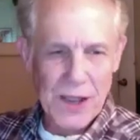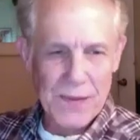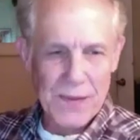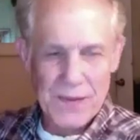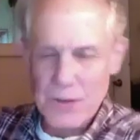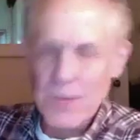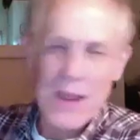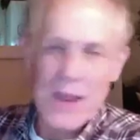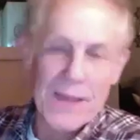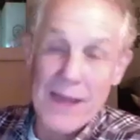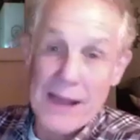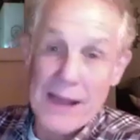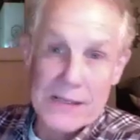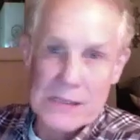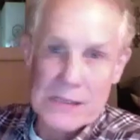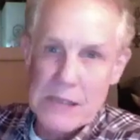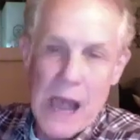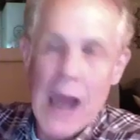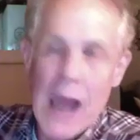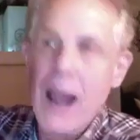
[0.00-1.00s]
To me,
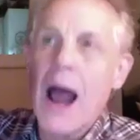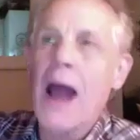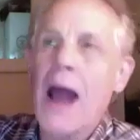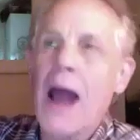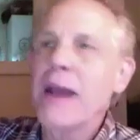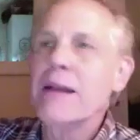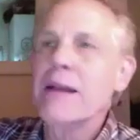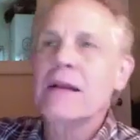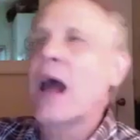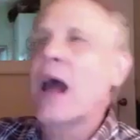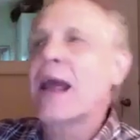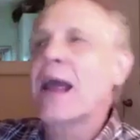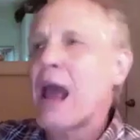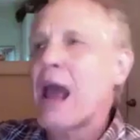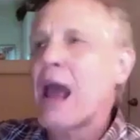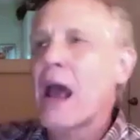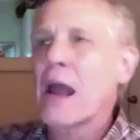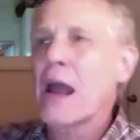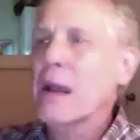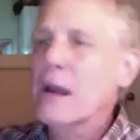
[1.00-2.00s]
that's, I
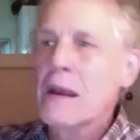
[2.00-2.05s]
can't